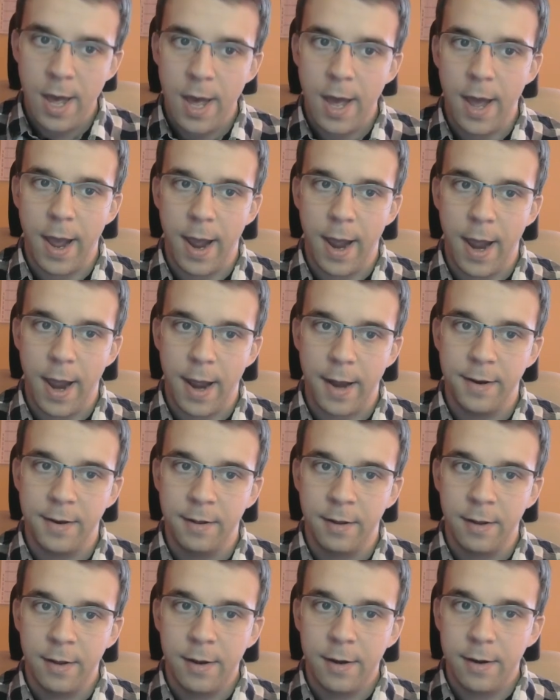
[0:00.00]

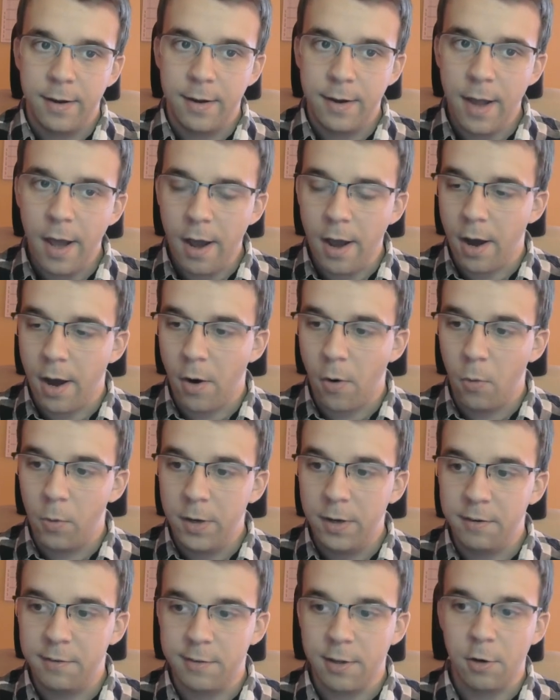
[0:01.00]
And now,
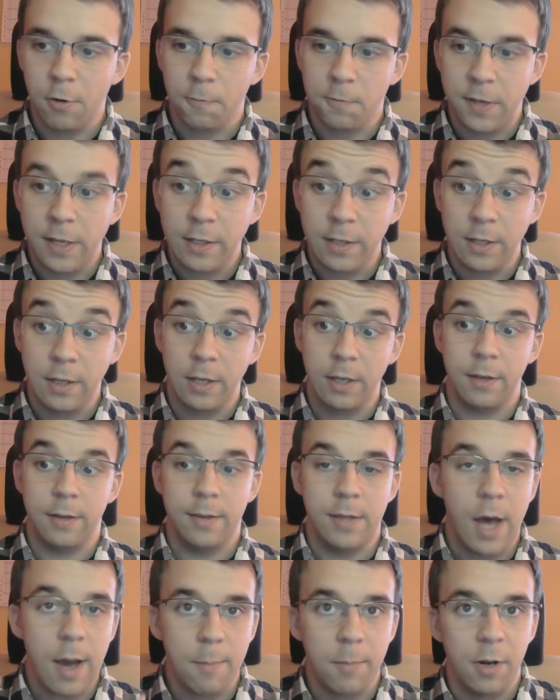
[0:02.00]
instead of taking in
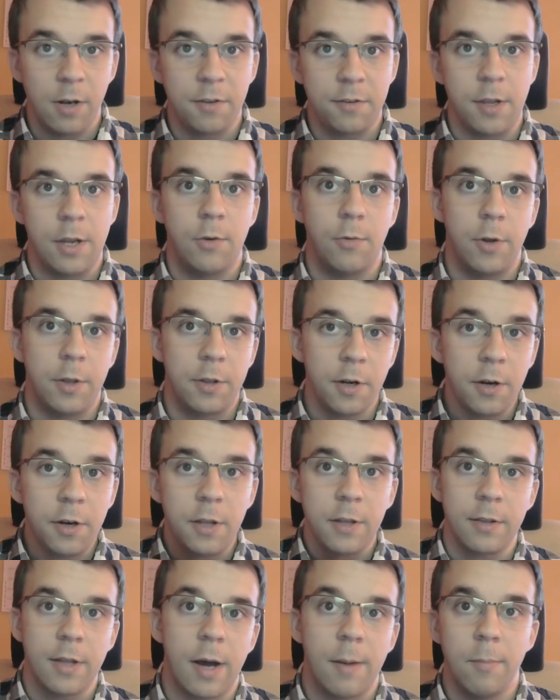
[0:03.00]
doubles and
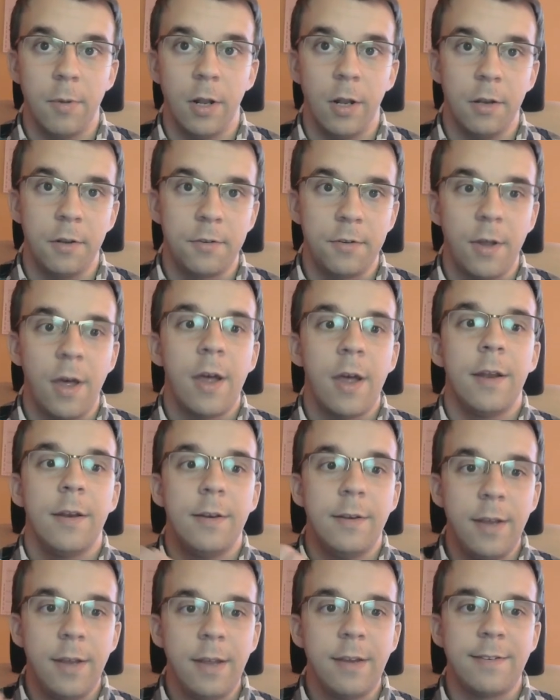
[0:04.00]
returning doubles,
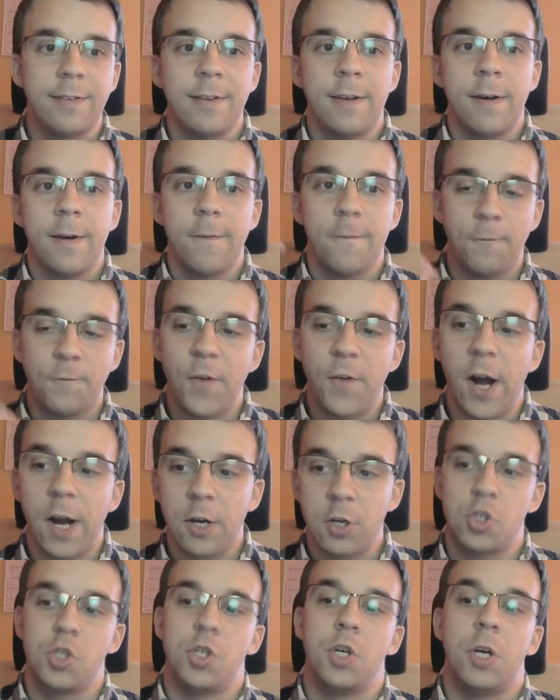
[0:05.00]
this
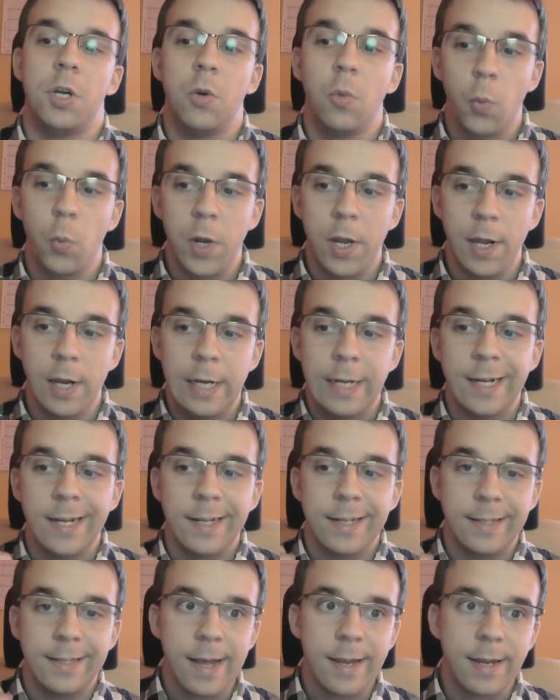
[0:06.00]
function will
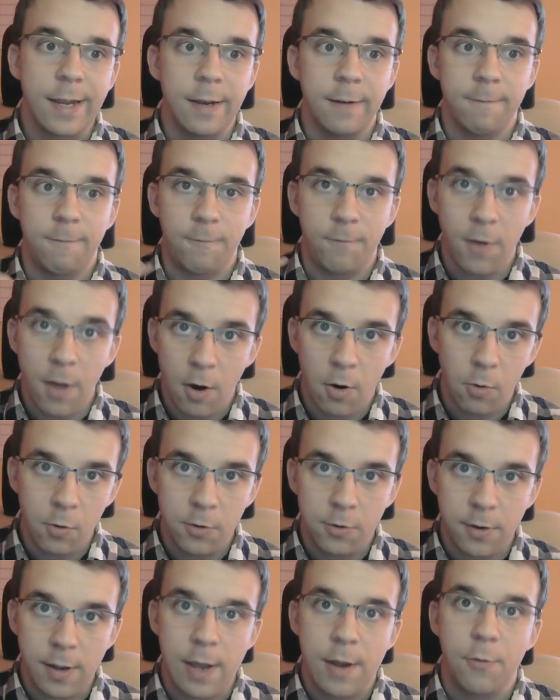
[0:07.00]
take in
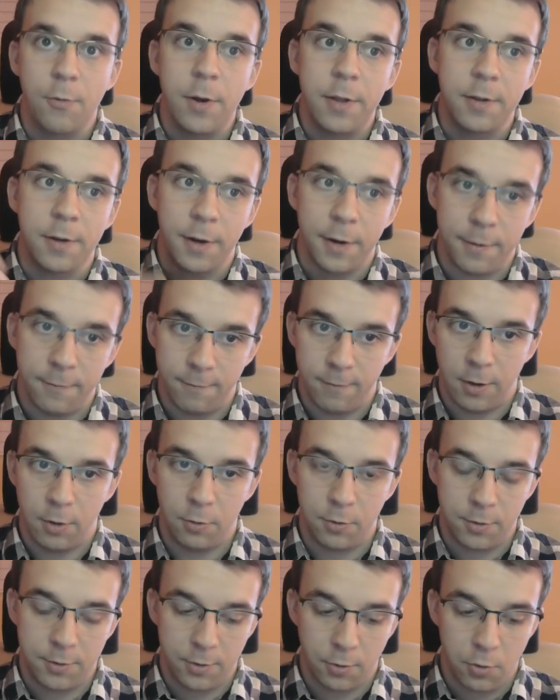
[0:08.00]
floats and return
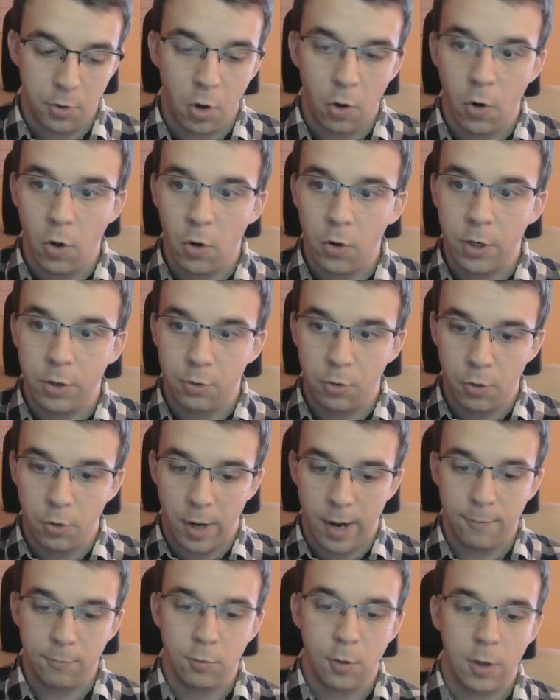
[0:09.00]
floats. So no longer do you
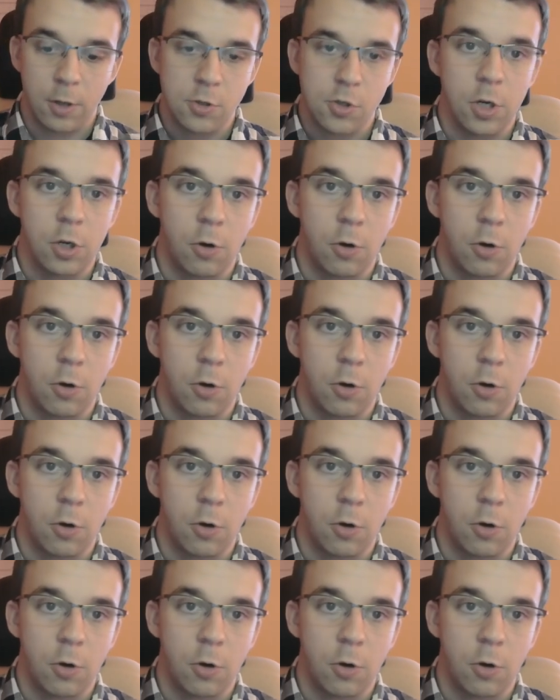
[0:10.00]
have to actually